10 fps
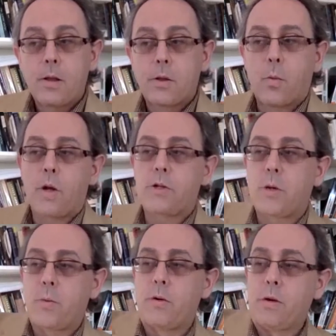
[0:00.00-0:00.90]
The ones
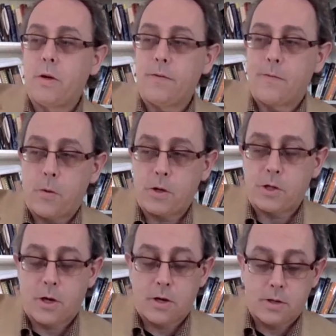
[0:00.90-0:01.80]
that we're really
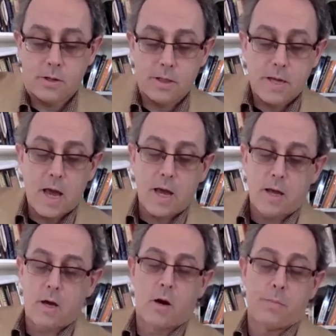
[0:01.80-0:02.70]
focused on
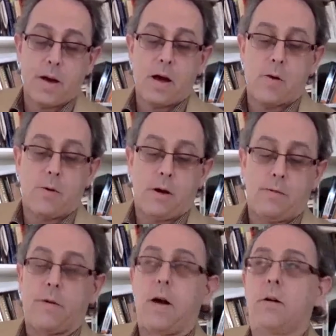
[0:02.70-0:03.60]
today are power
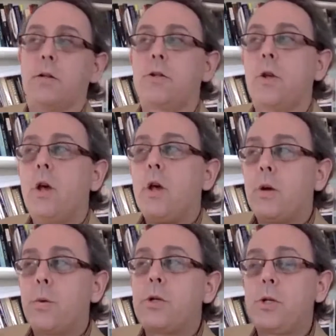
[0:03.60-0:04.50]
and violence,
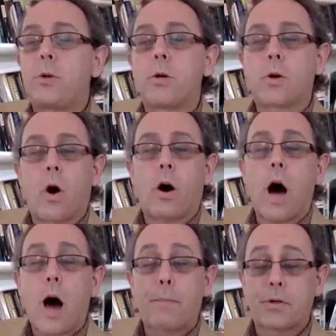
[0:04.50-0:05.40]
which she's going to call
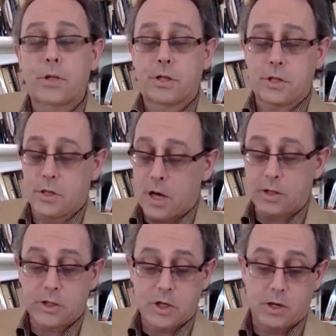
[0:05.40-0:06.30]
opposites,
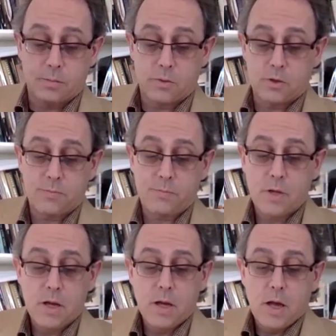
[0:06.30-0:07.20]
not synonyms.
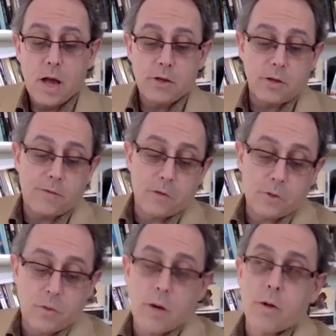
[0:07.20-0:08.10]
And so the
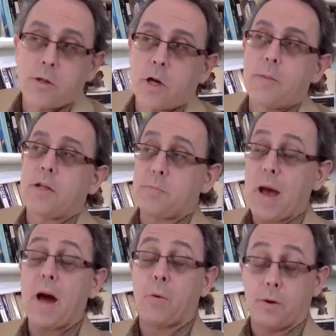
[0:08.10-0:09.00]
first one I want to talk about is
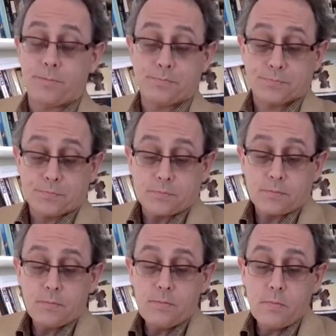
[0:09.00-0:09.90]
power.
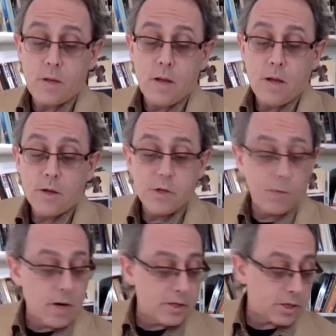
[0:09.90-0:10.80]
She
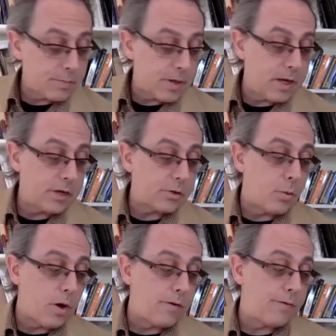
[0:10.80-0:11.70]
writes on page
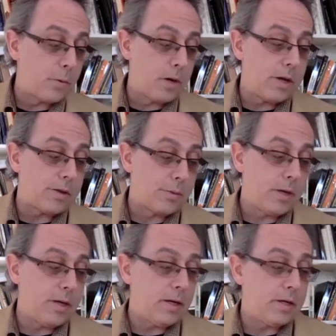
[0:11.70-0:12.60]

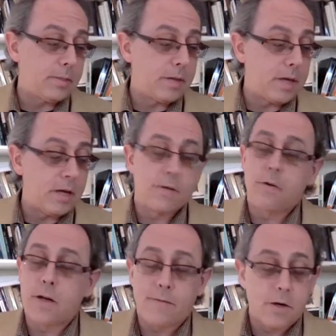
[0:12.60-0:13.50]
143 in the beginning of
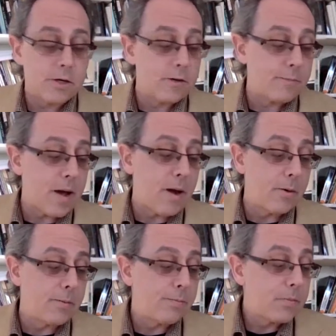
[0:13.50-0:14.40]
her definition of
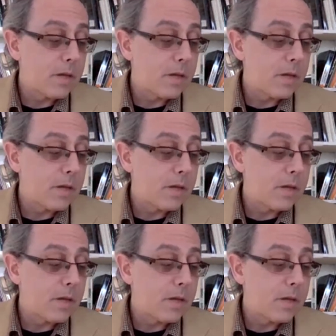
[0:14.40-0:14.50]
power,